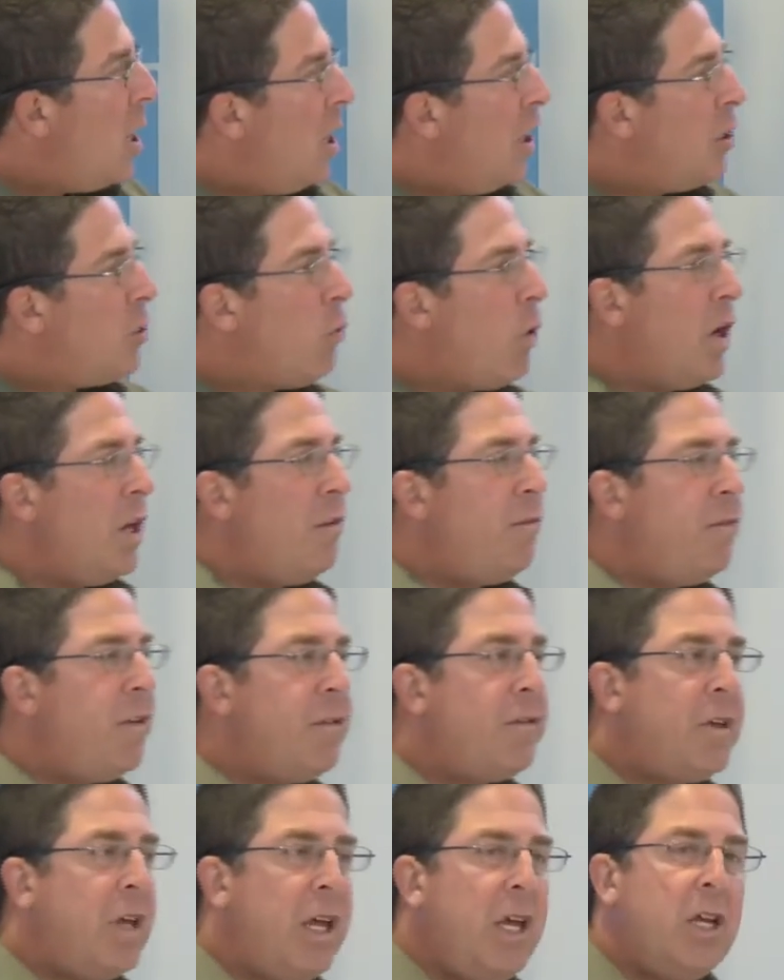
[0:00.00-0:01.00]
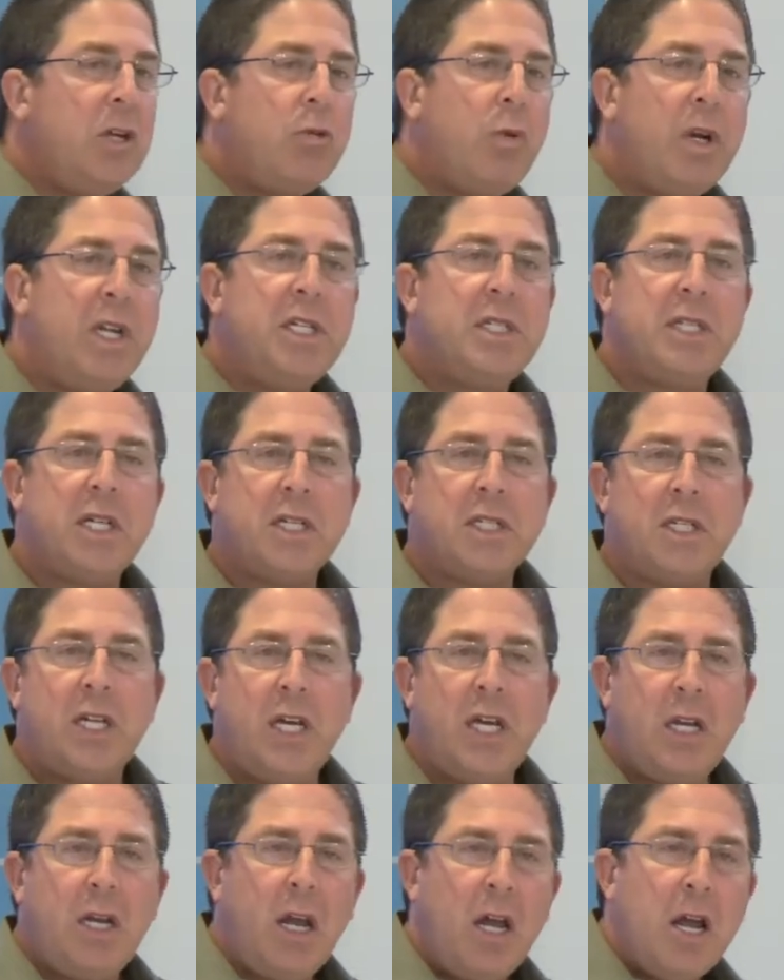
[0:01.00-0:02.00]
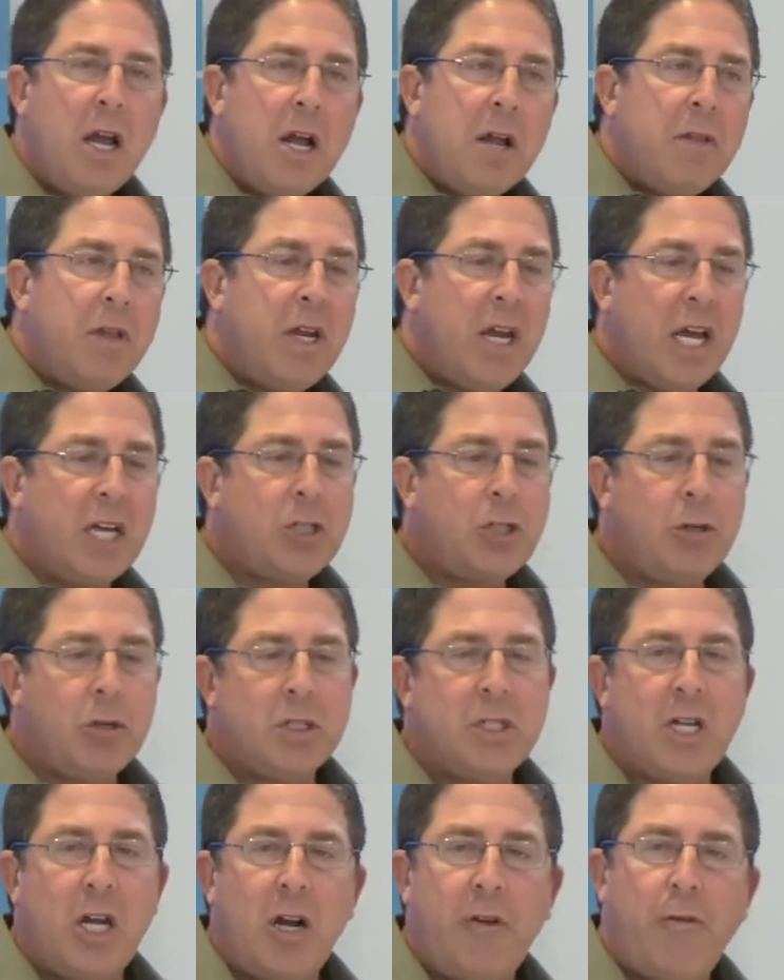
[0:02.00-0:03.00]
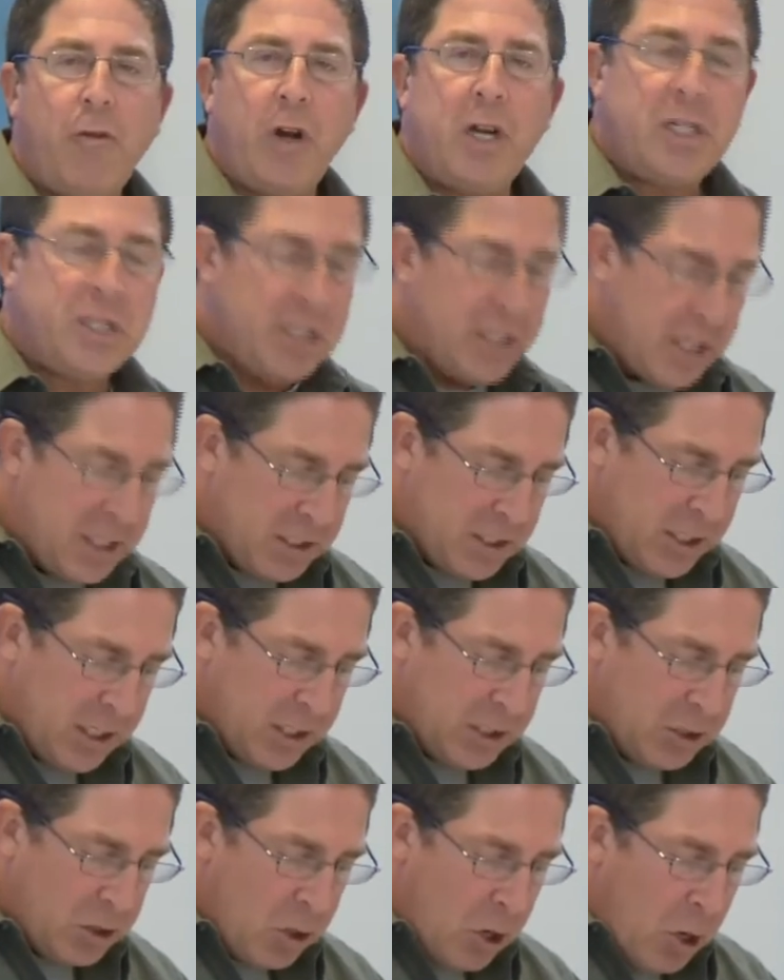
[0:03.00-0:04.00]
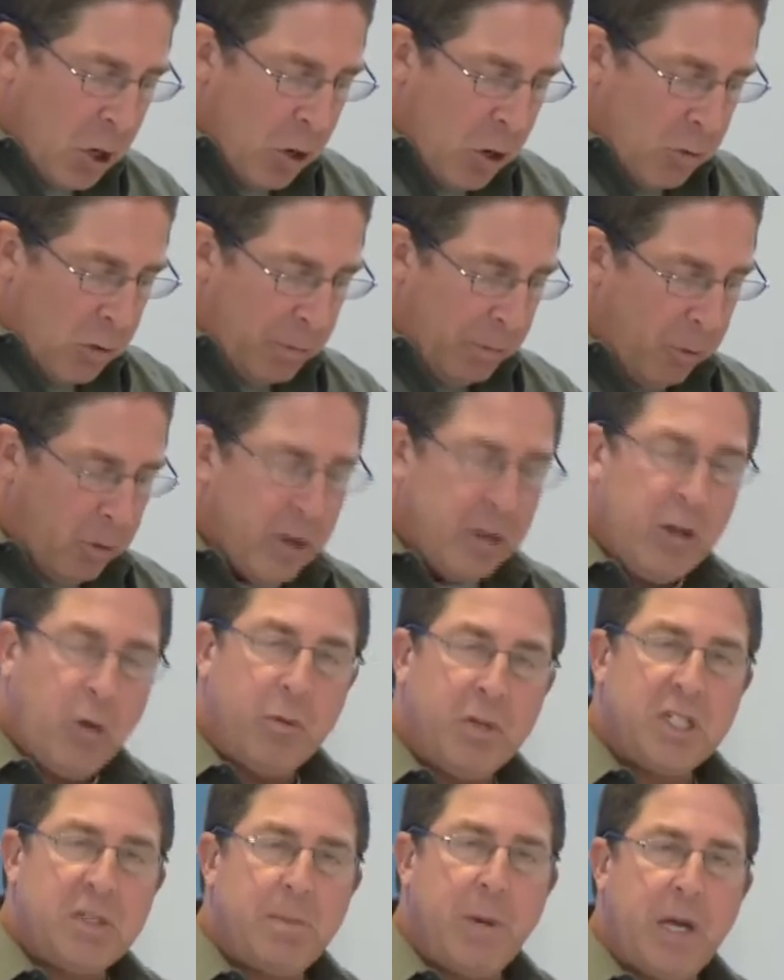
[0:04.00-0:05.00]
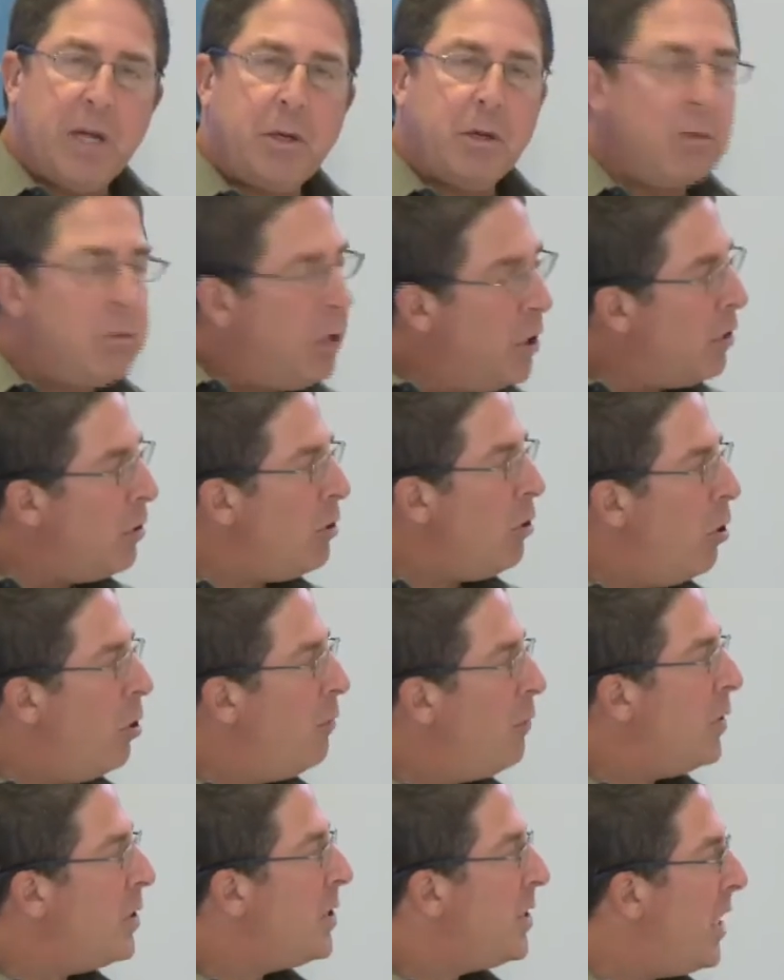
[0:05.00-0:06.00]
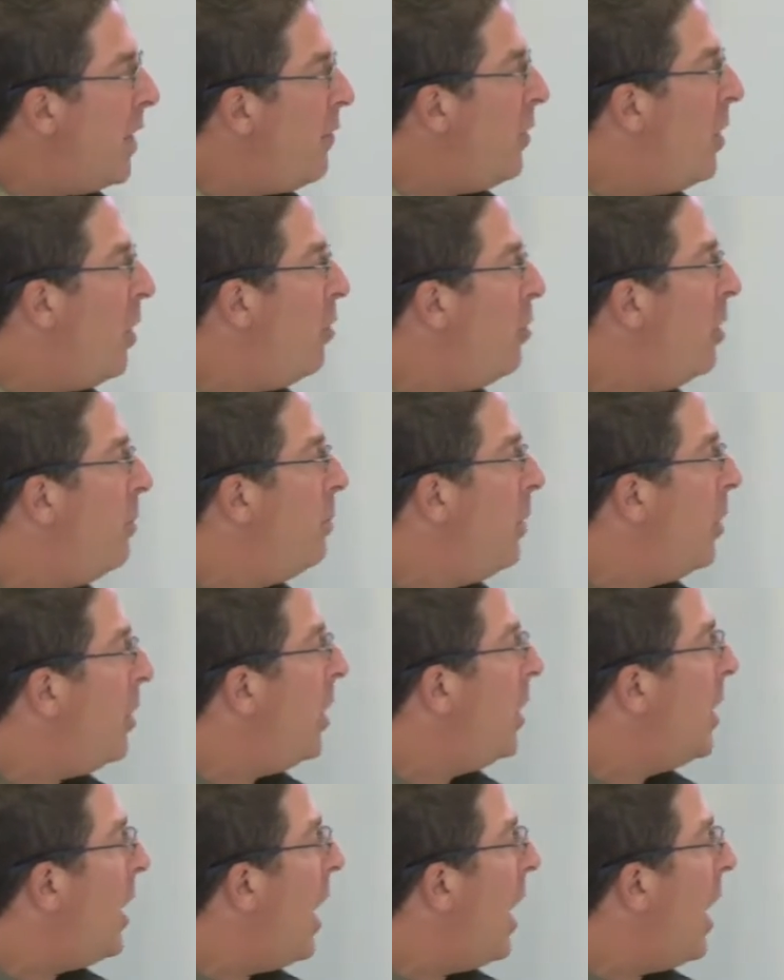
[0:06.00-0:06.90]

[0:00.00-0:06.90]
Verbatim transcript: In 2015, 2016, the National Center for Ed Statistics reported that we spent a little over $700 billion